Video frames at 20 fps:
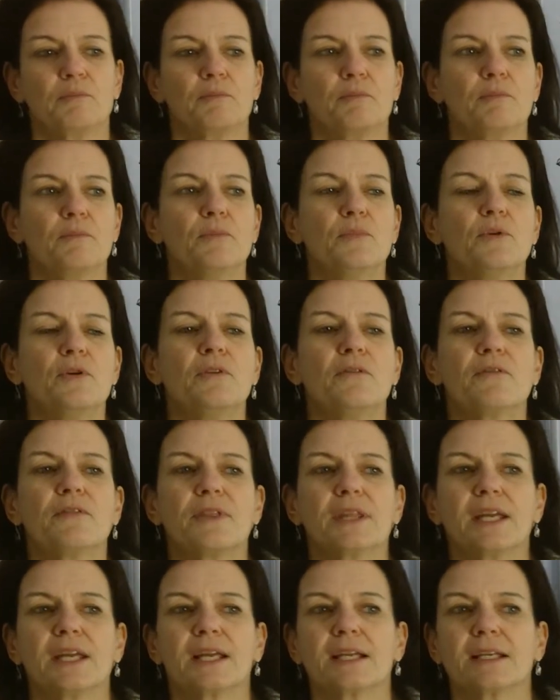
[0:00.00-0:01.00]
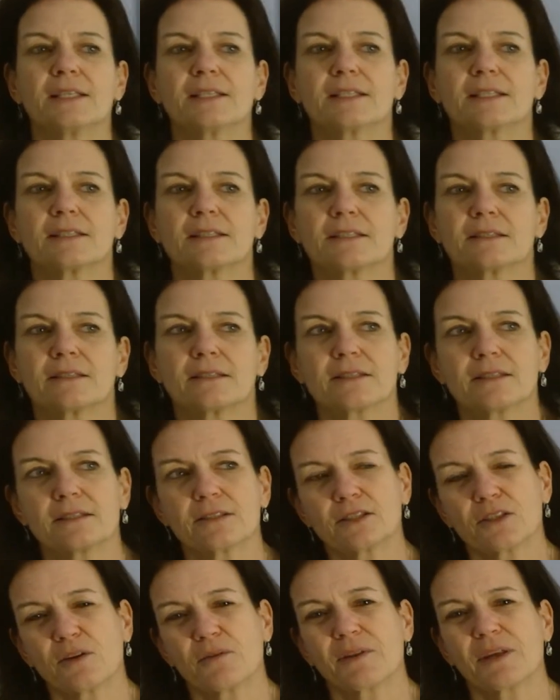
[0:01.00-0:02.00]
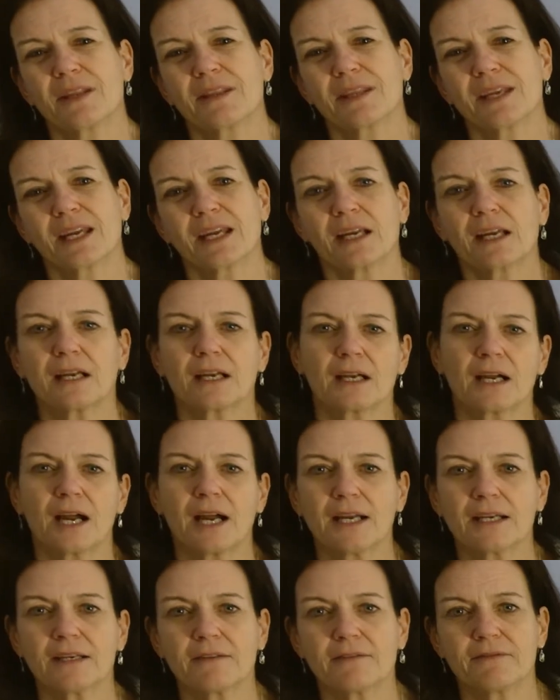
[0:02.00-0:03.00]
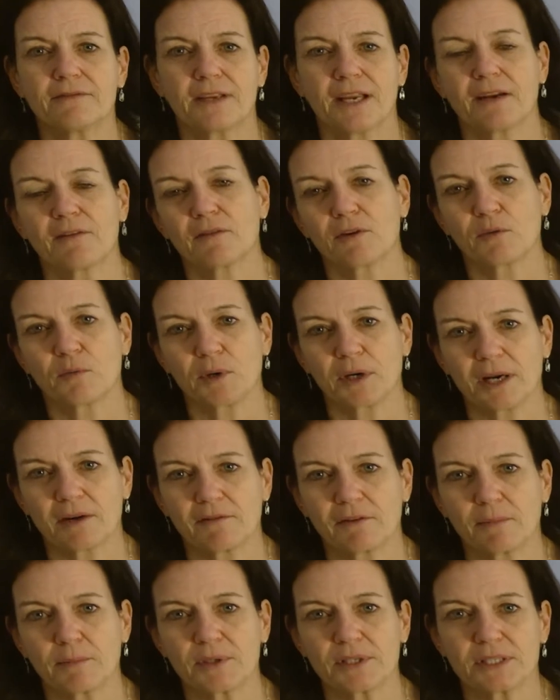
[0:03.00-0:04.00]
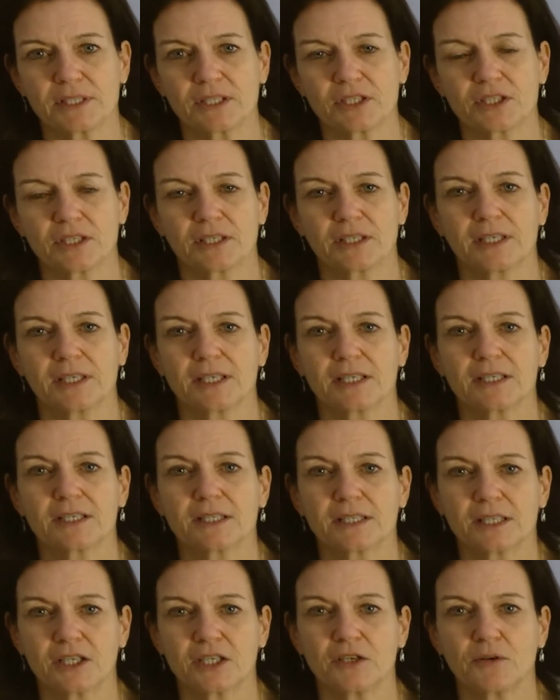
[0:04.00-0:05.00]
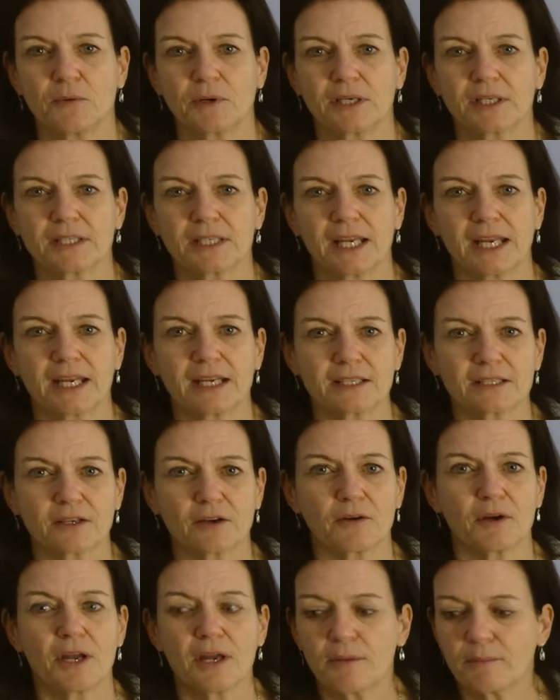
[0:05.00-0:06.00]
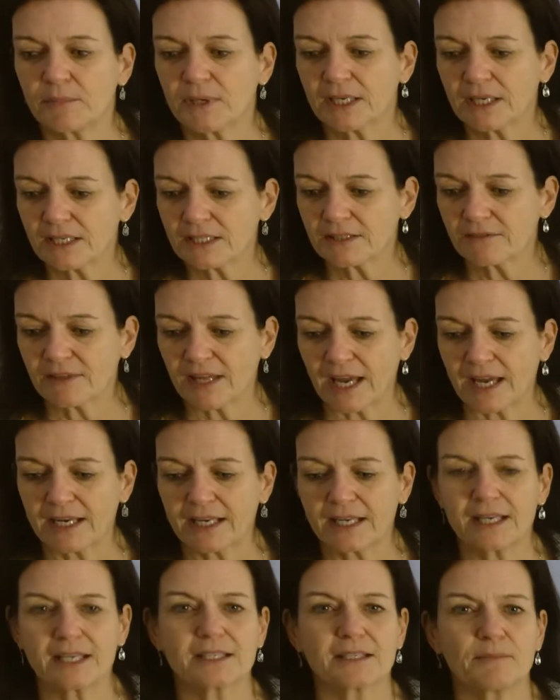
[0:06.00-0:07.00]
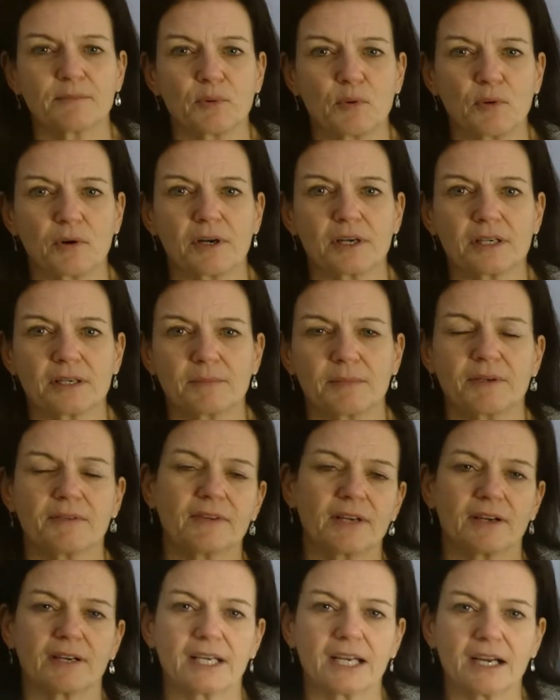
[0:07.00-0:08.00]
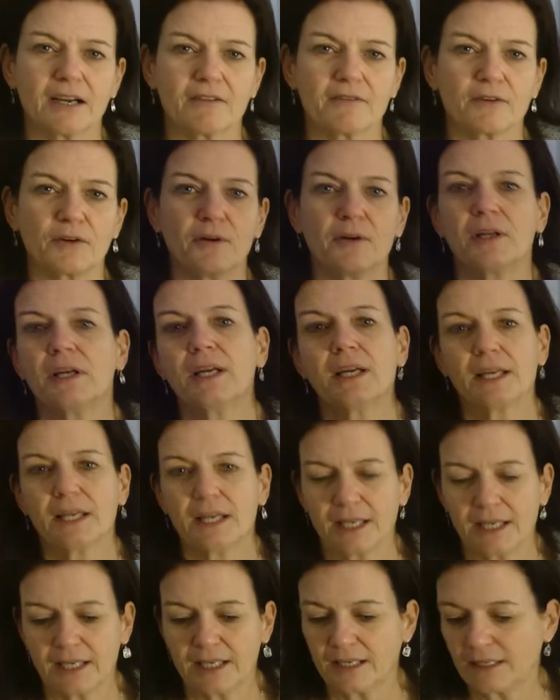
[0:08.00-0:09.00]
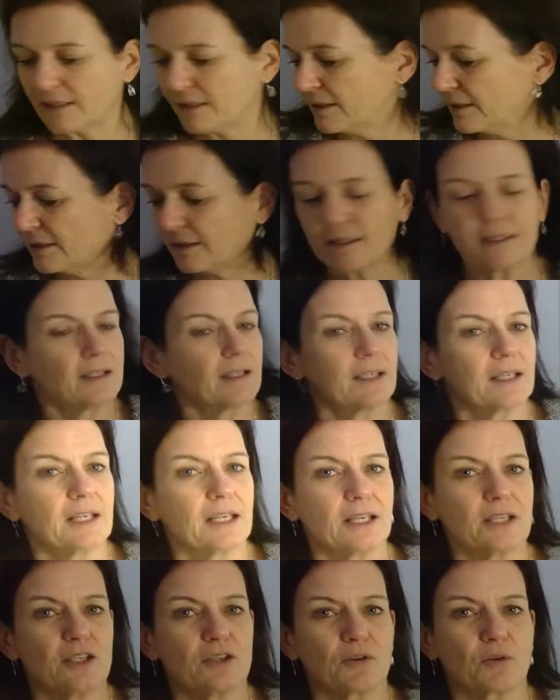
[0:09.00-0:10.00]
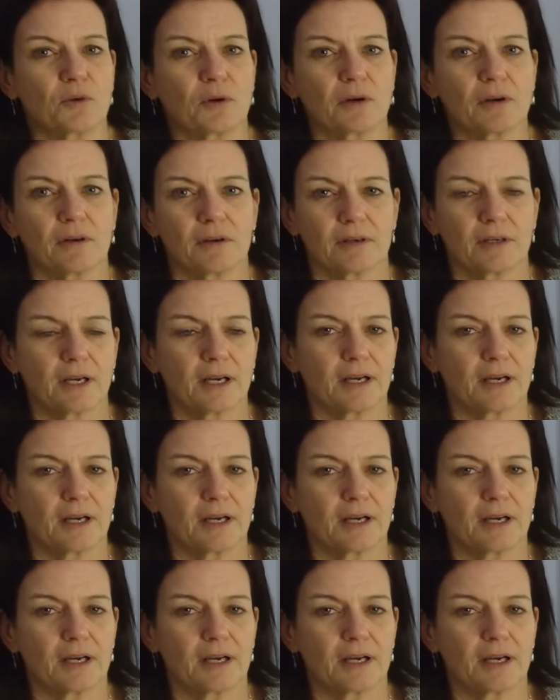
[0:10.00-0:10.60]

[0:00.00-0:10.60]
move things so that they kind of favor whatever position it is that you want to take. So because of that, it's important to be very careful in your